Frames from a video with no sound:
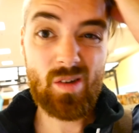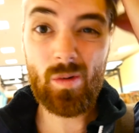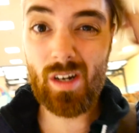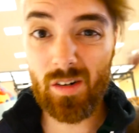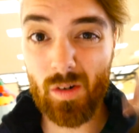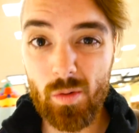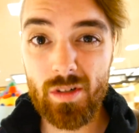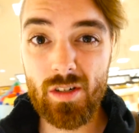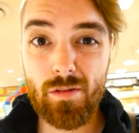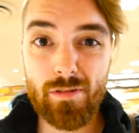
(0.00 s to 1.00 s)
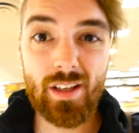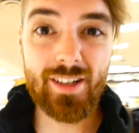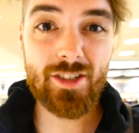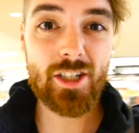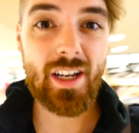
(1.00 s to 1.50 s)
When I don't know what to do for
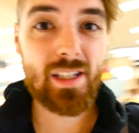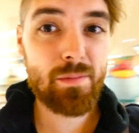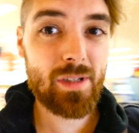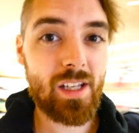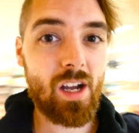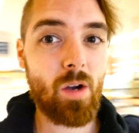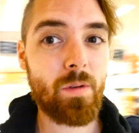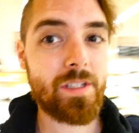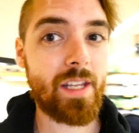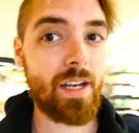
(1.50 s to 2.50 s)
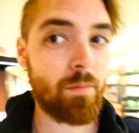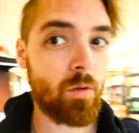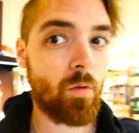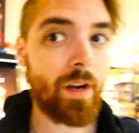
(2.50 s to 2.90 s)
lunch, I typically always end up